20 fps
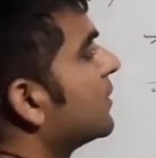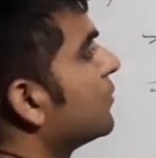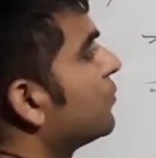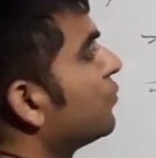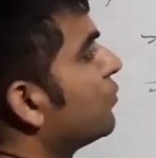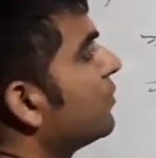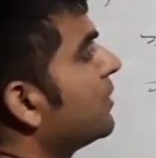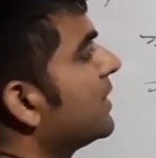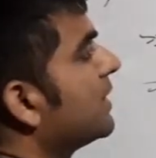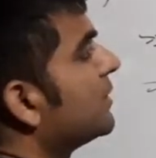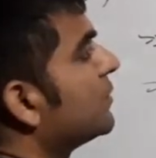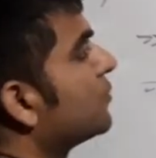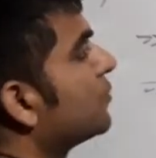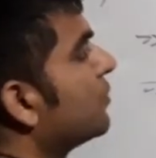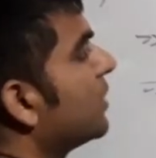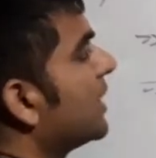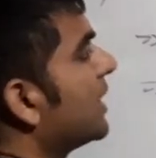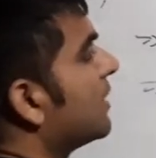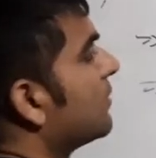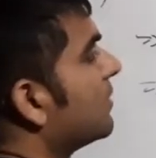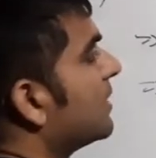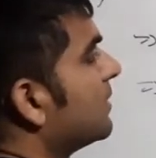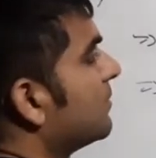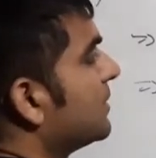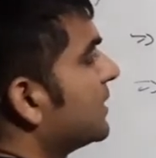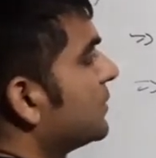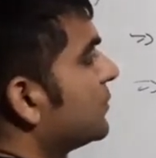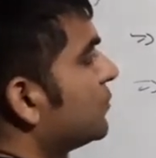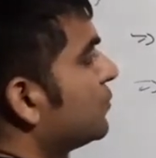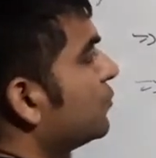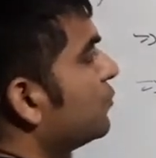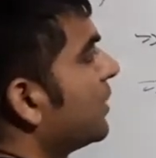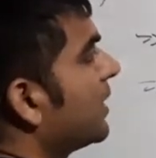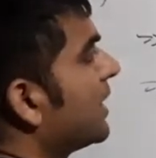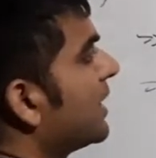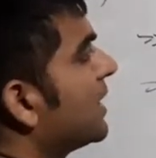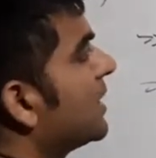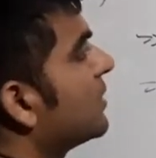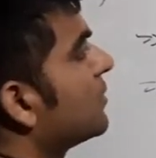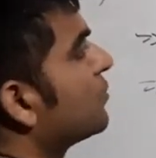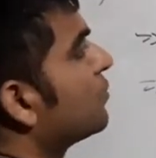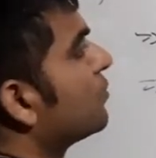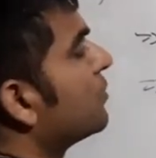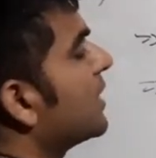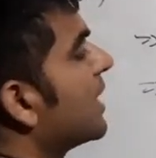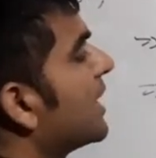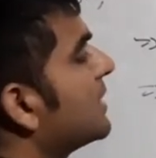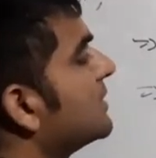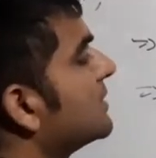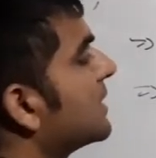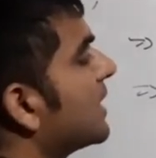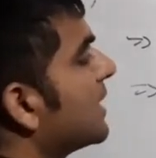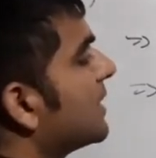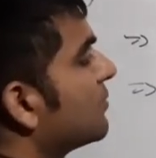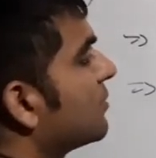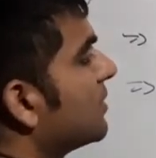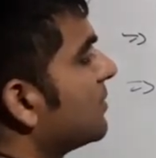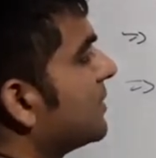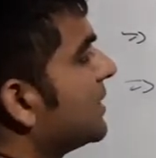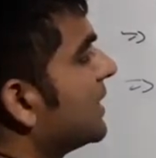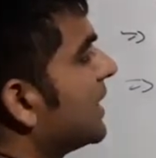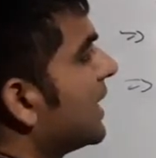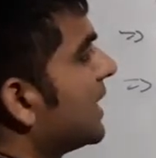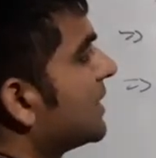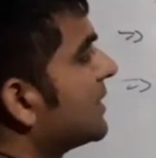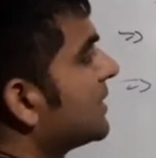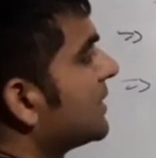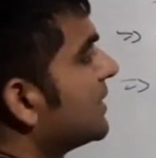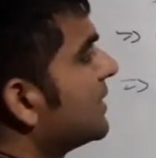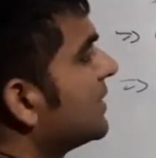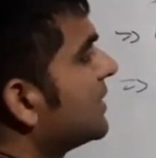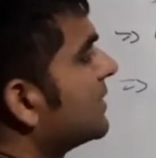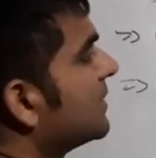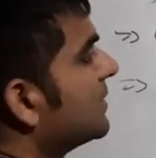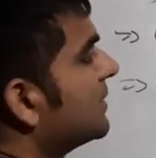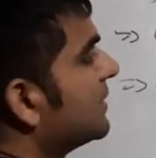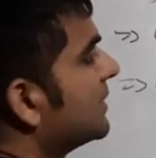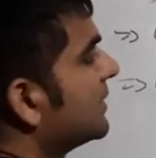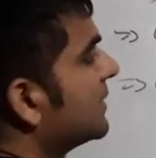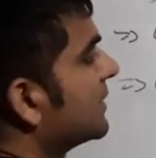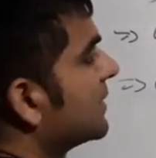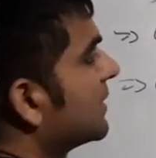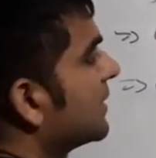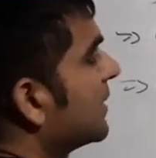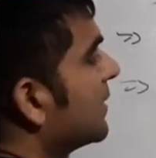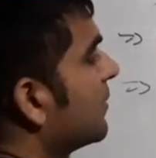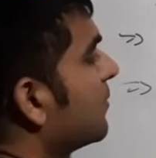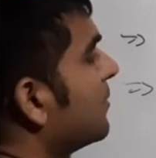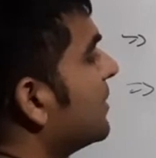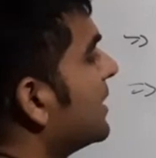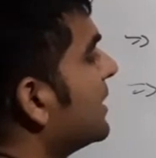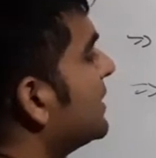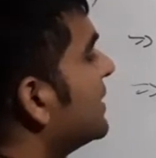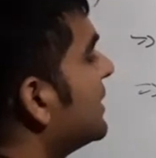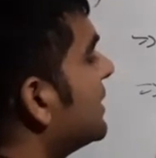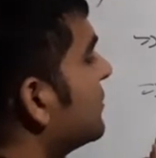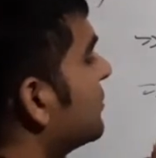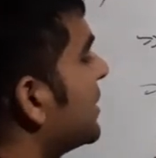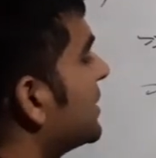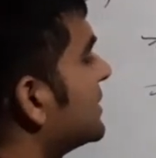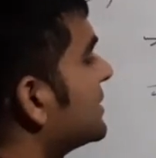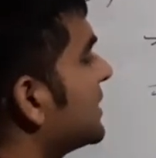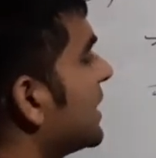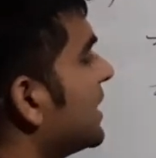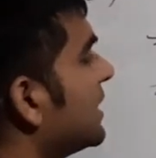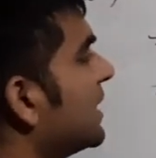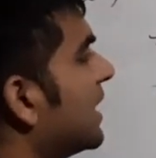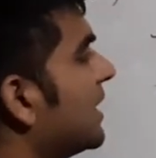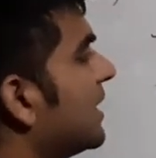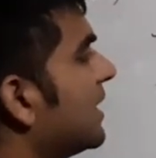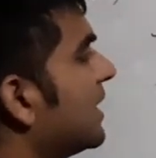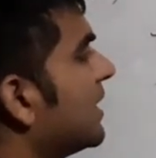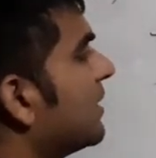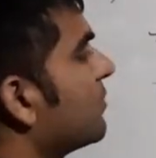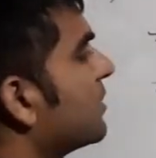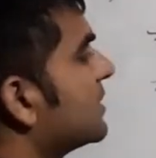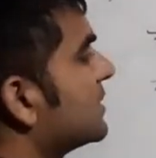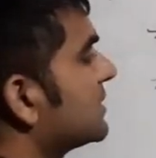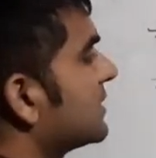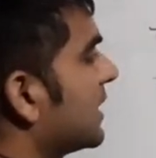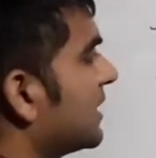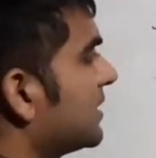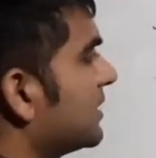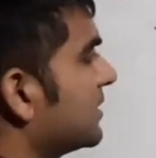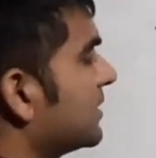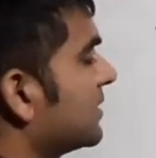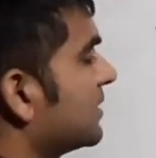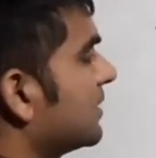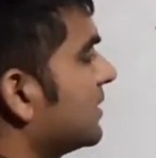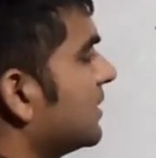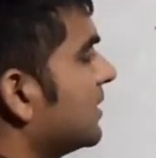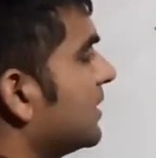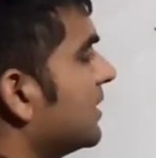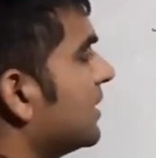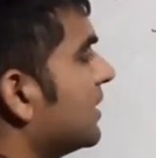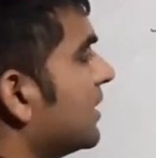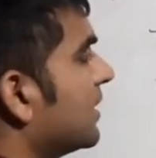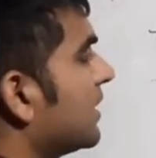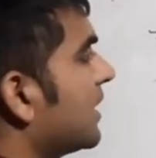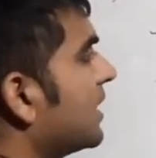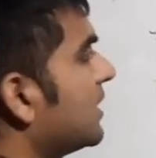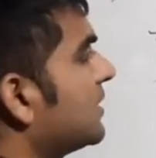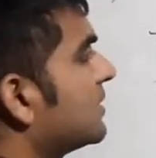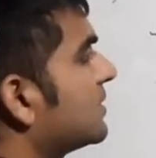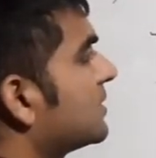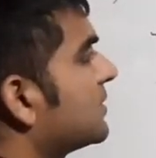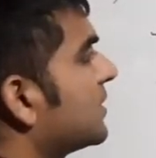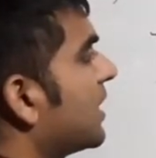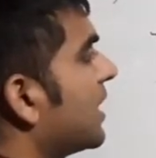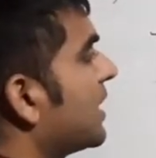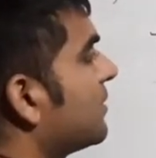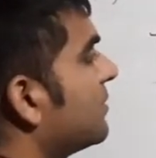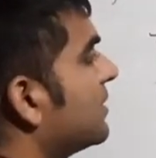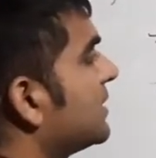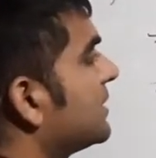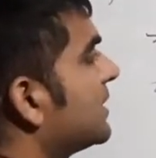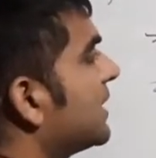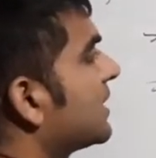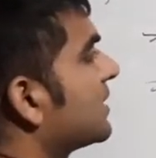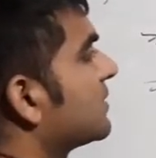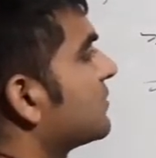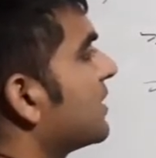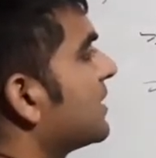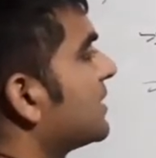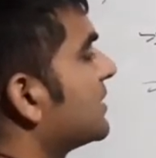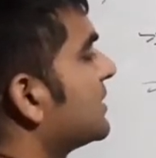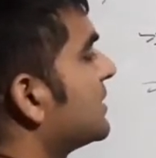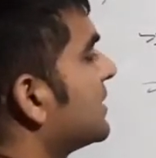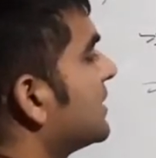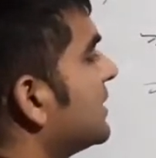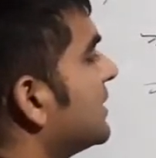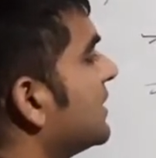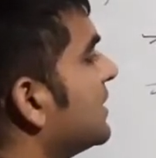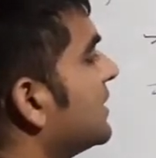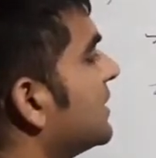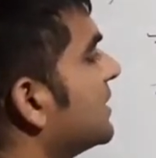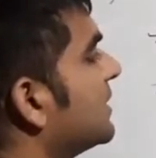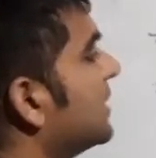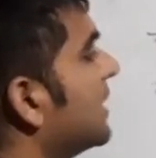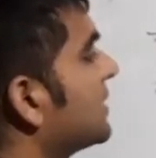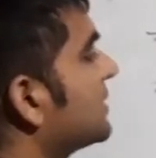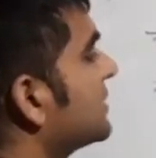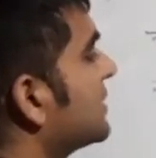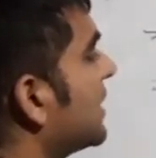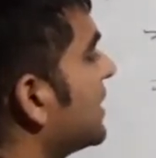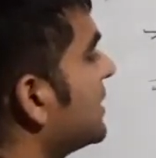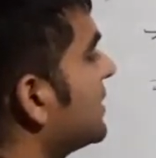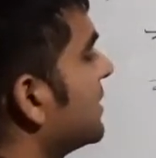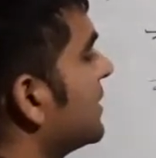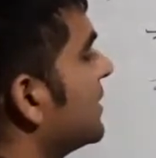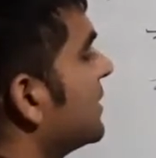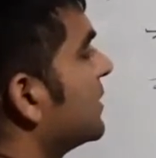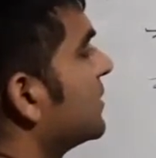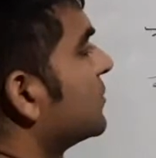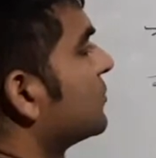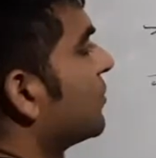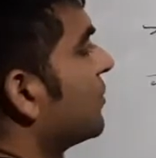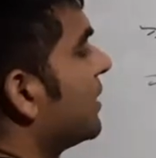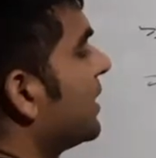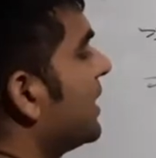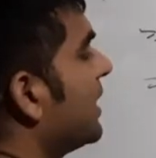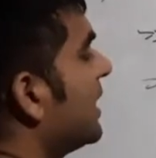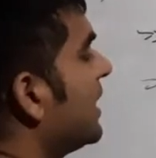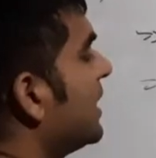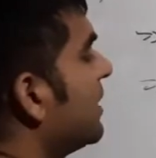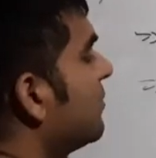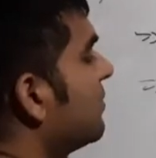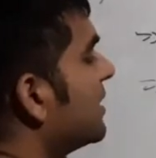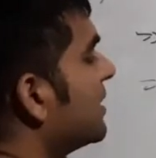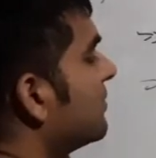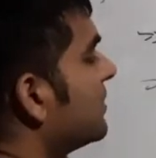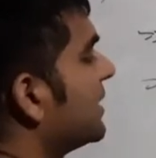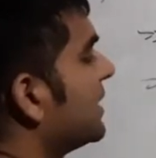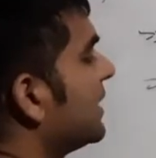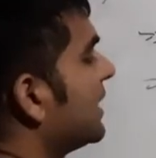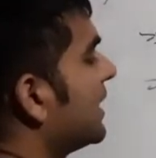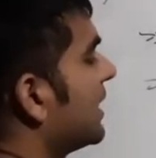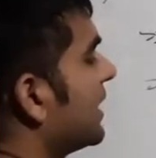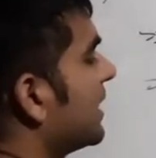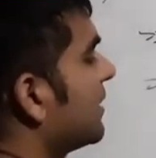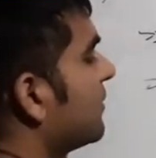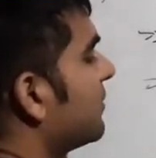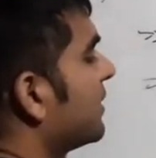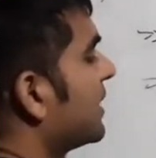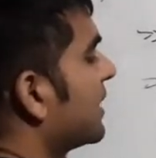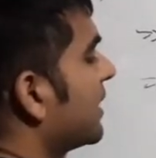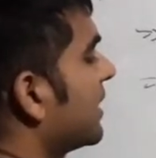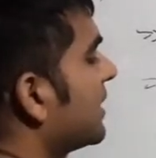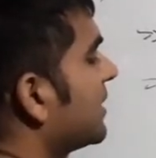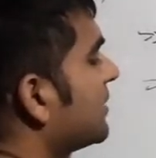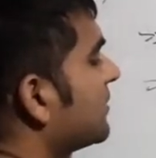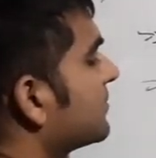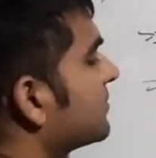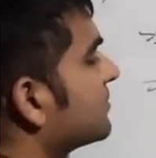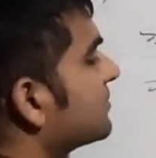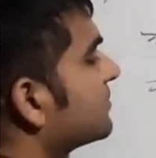2 into a will be 2a, 2 9 it will be 18d. Bring d one side and a one side. Right? So I will take 23 that side. So a will be a here.